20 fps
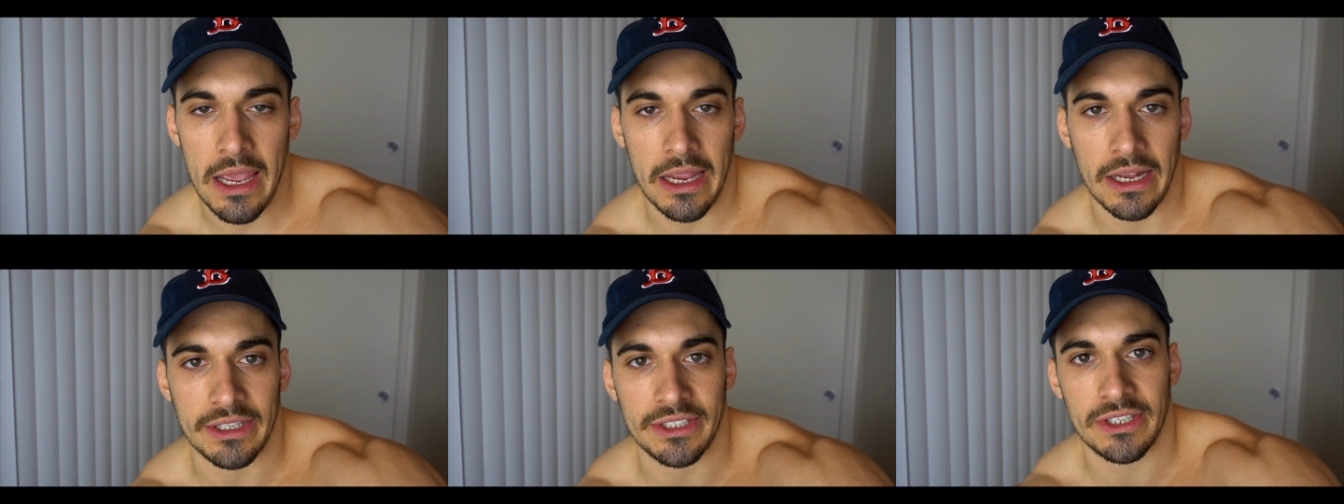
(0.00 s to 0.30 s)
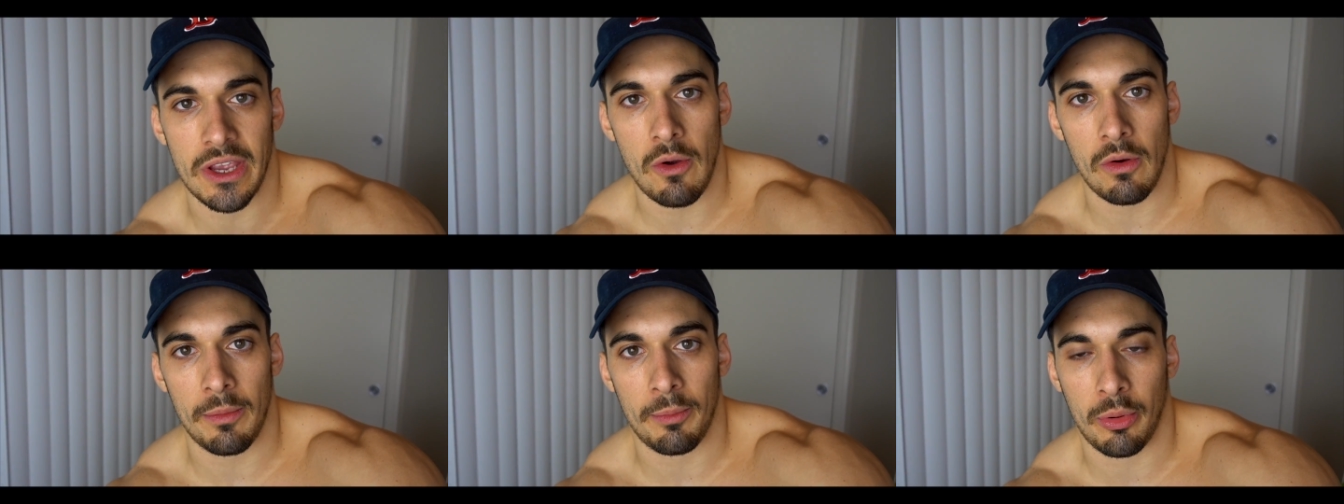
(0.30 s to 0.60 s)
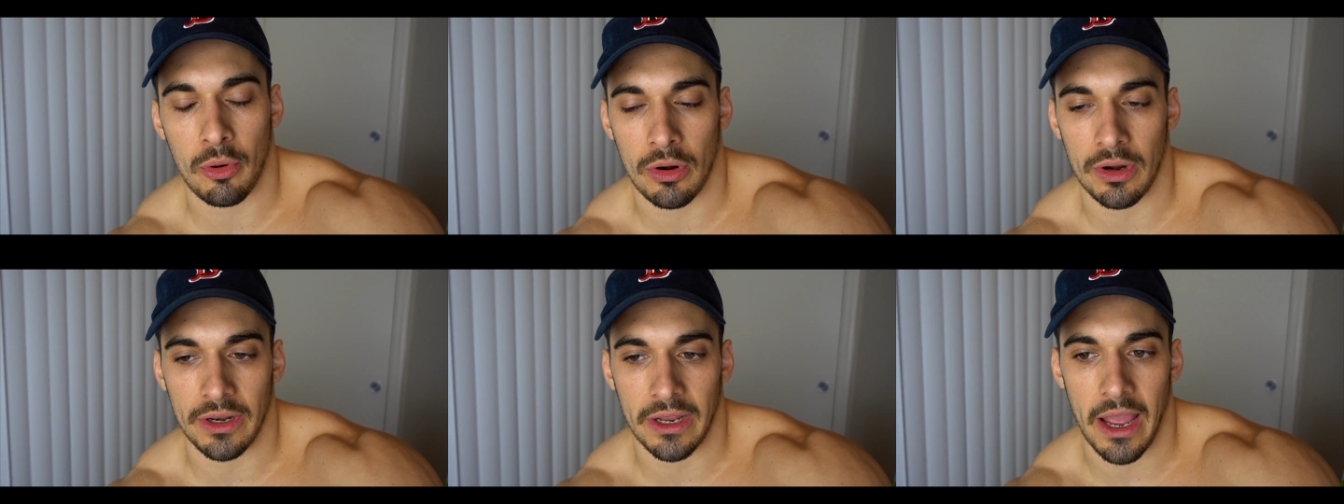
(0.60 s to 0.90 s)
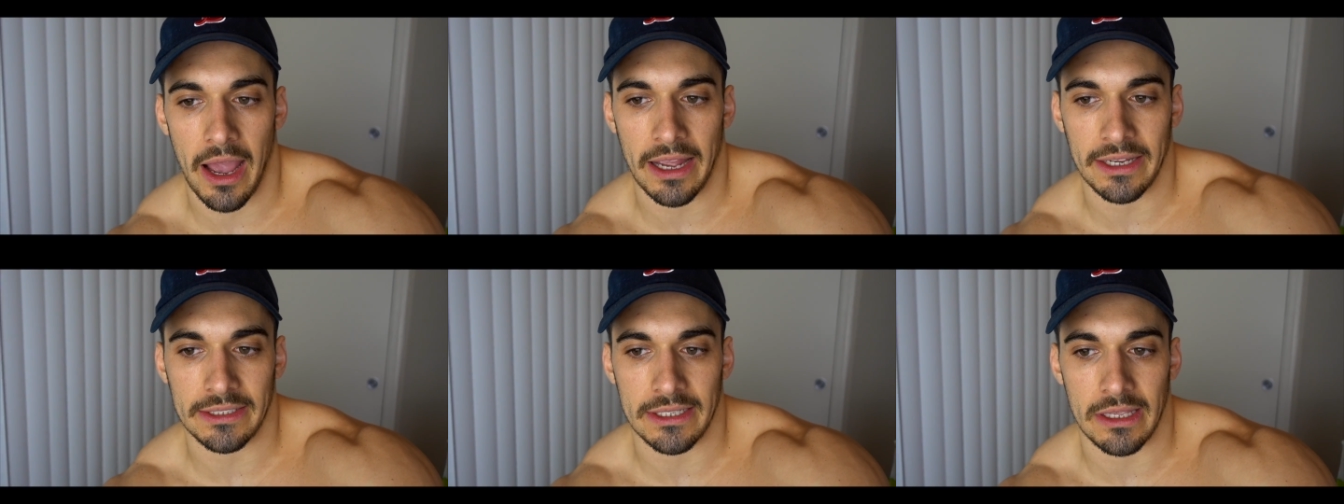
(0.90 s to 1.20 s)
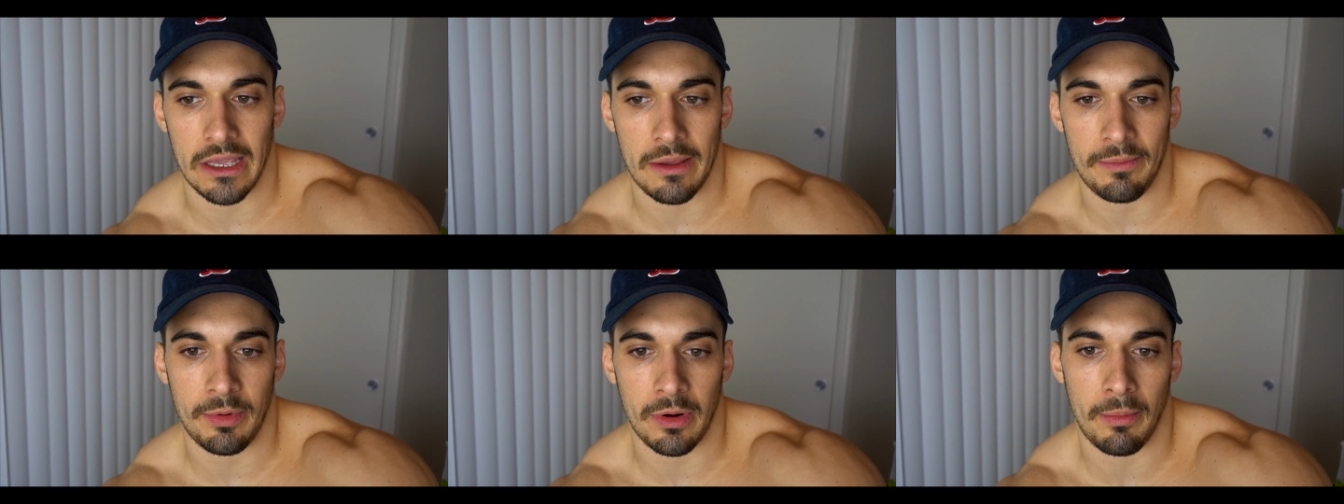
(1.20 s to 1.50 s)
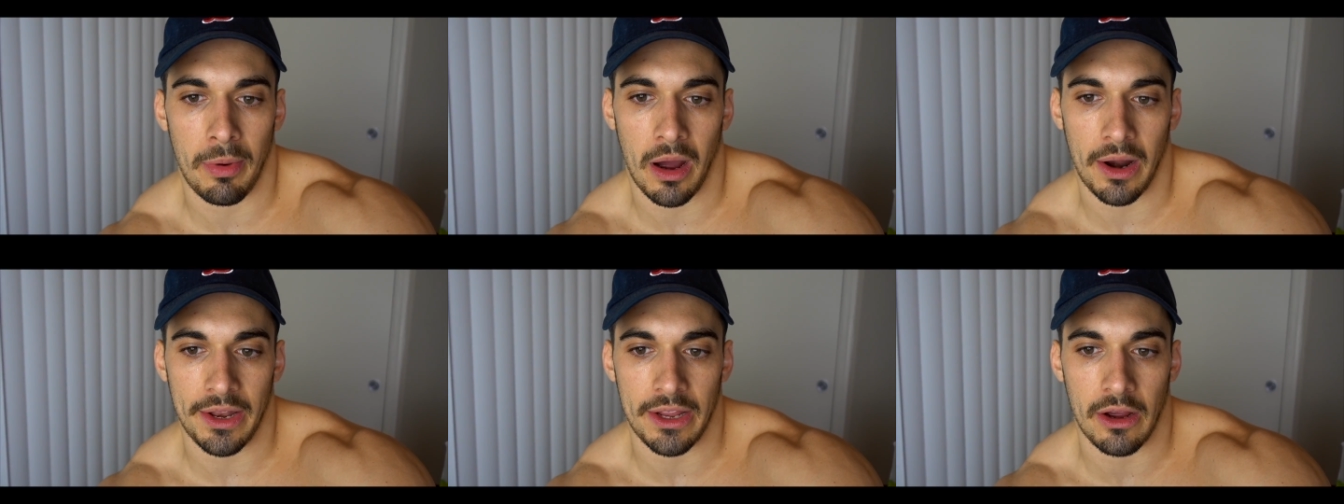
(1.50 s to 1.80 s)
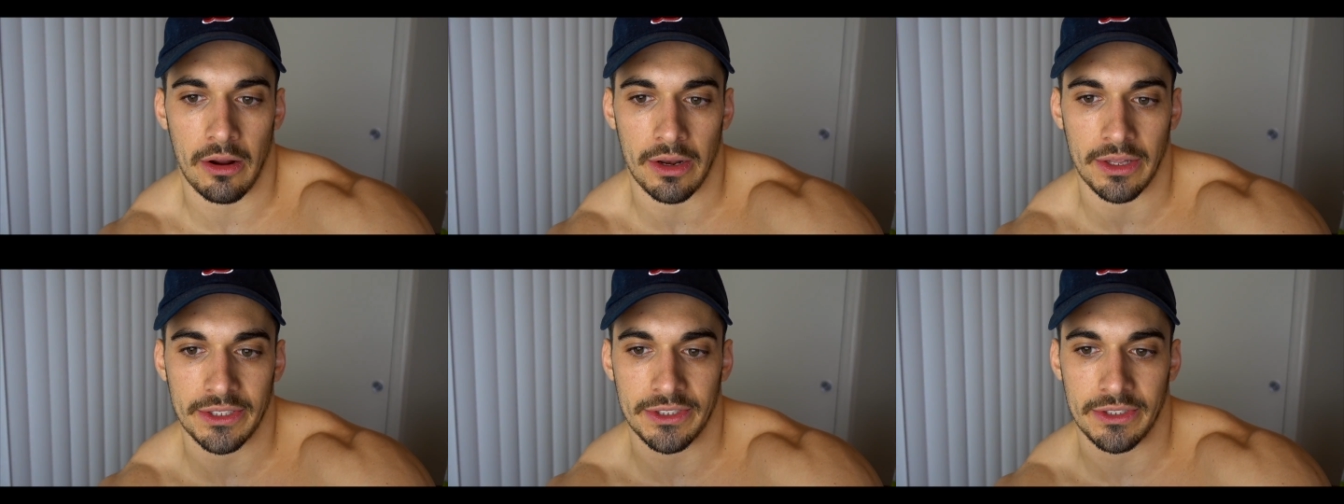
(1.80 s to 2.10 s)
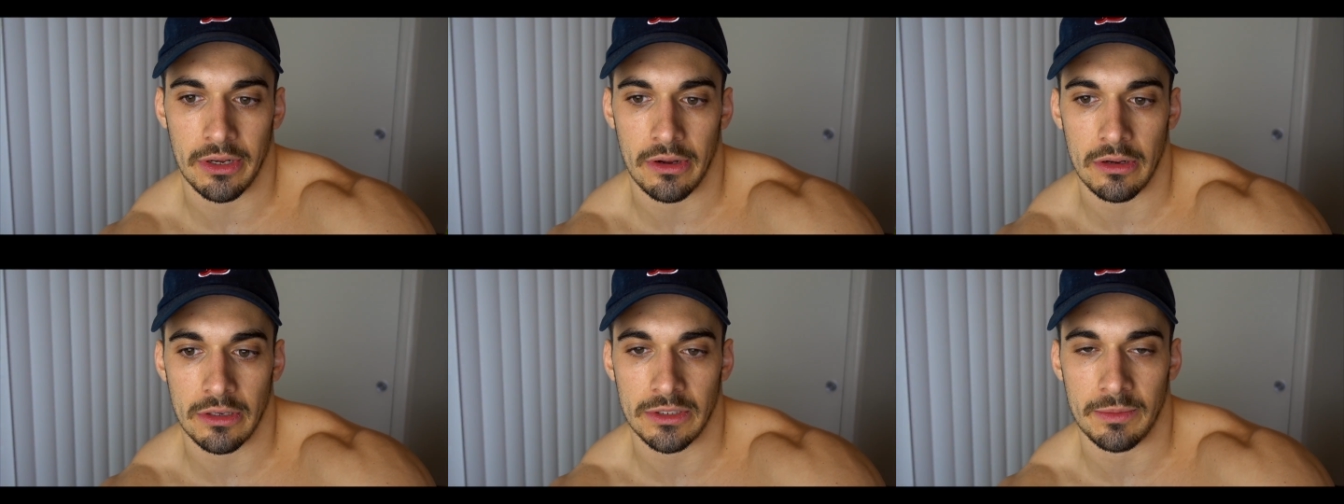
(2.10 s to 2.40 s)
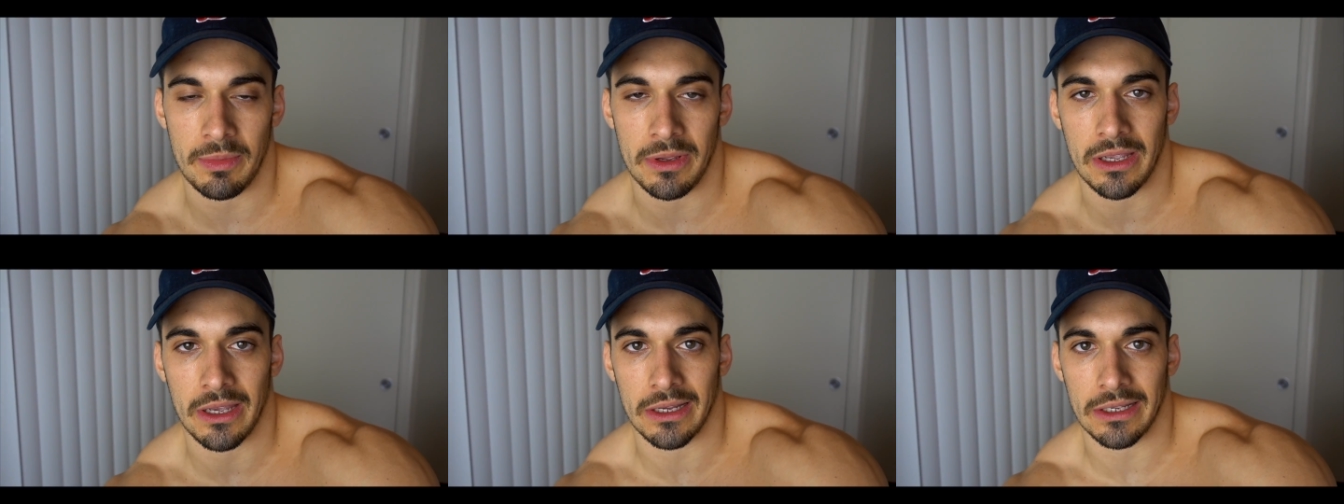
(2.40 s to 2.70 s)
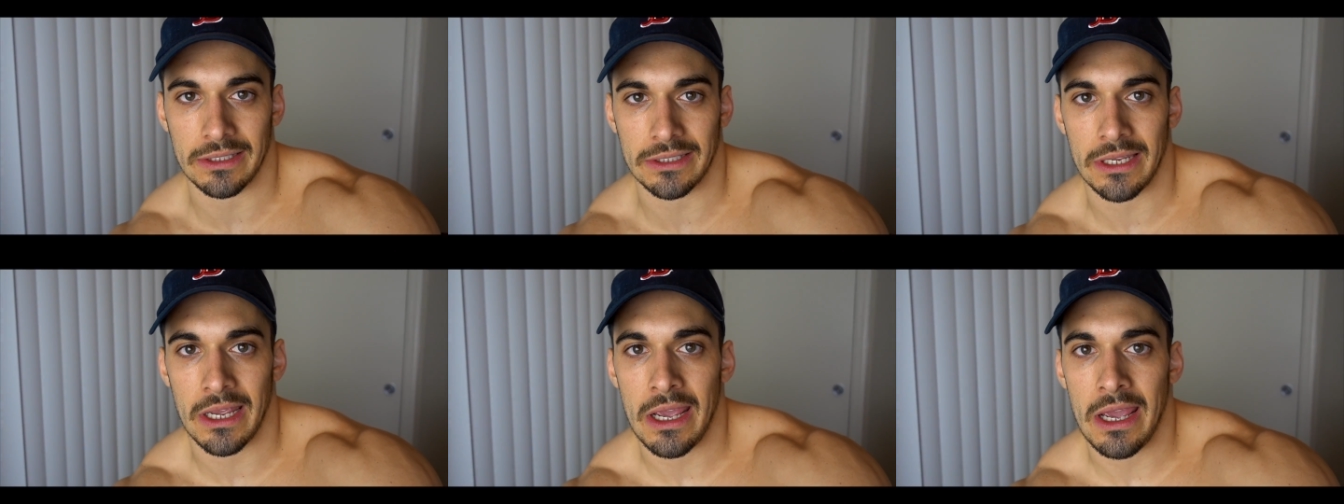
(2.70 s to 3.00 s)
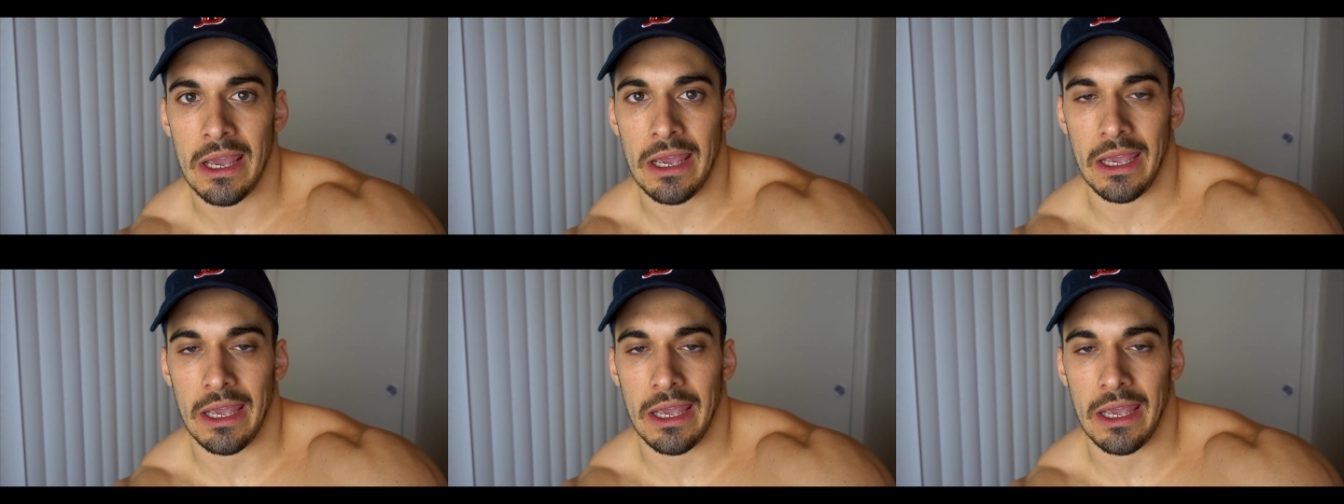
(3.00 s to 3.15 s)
It's so important, guys, to keep your body on its toes because